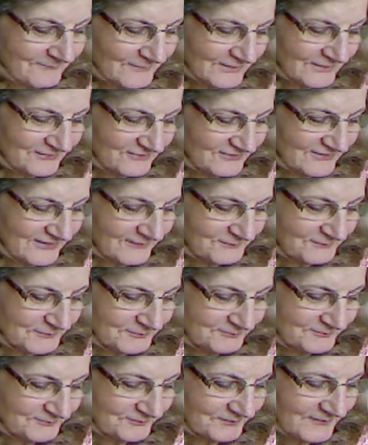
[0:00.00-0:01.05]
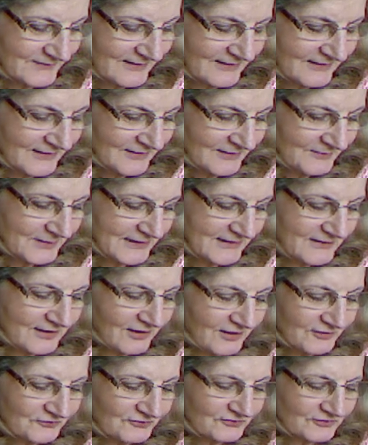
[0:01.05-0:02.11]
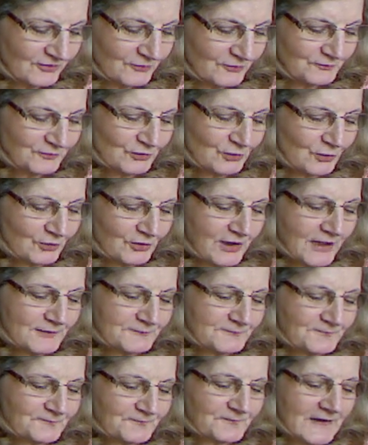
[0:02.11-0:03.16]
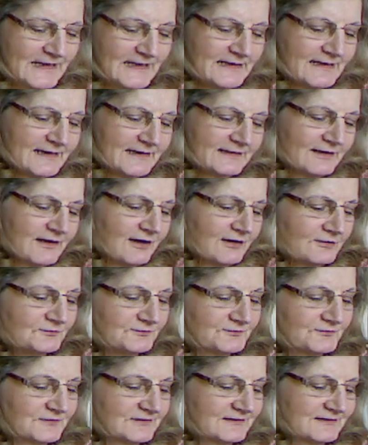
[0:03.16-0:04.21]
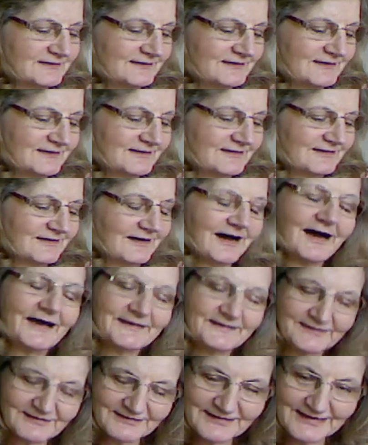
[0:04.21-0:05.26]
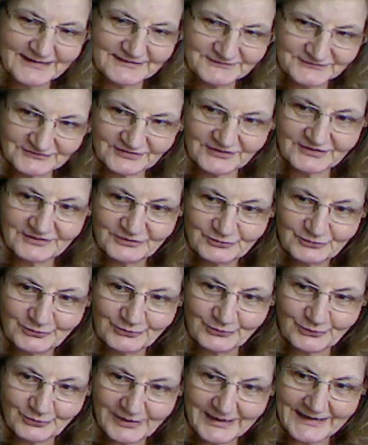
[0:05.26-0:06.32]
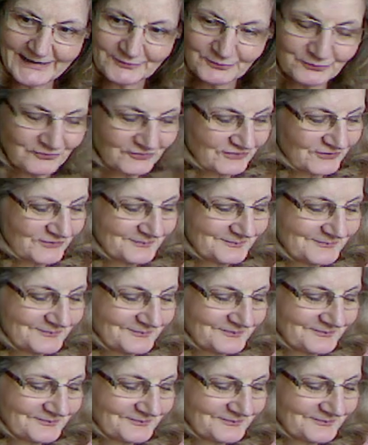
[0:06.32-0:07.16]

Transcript: Verse 7 Because of your unfailing love, I can enter your house.